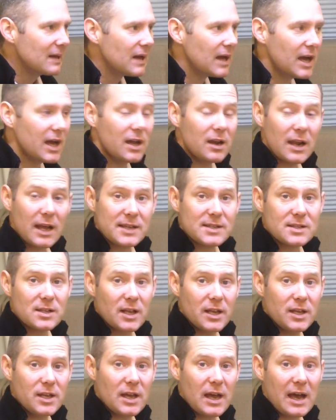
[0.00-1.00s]

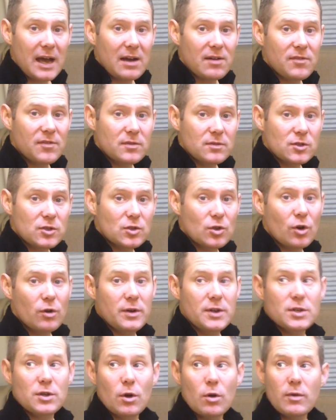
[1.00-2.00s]
Lastly, you have
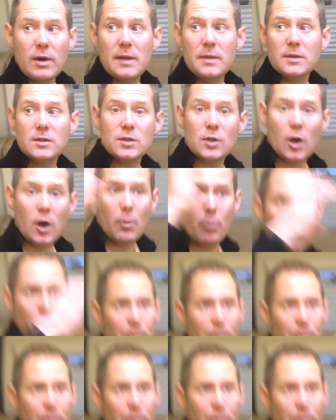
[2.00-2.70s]
storage all around the top.